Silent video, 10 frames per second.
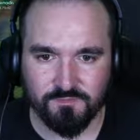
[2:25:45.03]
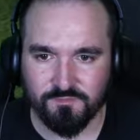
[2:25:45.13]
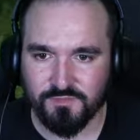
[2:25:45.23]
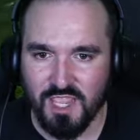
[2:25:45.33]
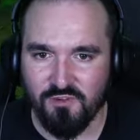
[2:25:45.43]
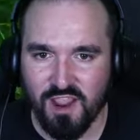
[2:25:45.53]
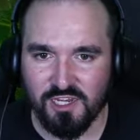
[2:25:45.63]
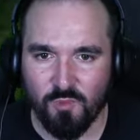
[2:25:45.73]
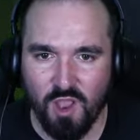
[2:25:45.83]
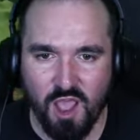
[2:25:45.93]
They're in
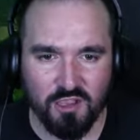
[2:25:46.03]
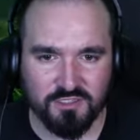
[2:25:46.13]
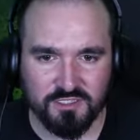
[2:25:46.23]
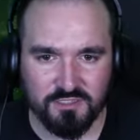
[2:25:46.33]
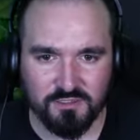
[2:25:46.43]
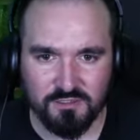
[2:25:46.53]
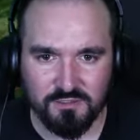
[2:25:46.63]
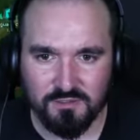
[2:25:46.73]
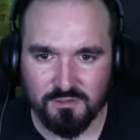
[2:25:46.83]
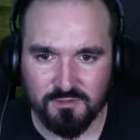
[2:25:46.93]
the walls!
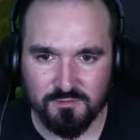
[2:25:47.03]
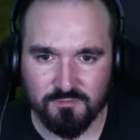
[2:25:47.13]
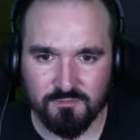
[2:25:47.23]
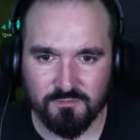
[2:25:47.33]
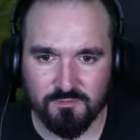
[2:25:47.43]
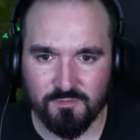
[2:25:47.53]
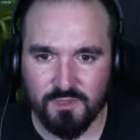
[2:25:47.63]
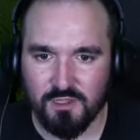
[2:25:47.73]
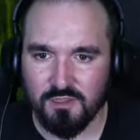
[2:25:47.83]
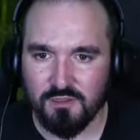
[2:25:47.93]

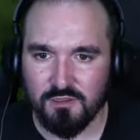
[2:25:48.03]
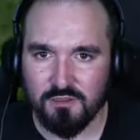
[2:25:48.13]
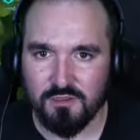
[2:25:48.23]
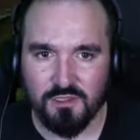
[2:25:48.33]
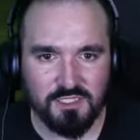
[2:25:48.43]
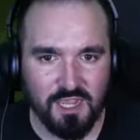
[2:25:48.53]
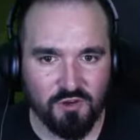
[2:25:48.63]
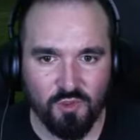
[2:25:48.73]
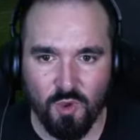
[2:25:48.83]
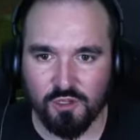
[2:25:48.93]
Is that
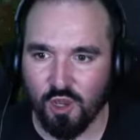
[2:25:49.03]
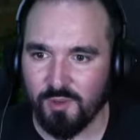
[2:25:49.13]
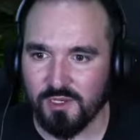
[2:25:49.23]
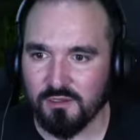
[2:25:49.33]
another one coming?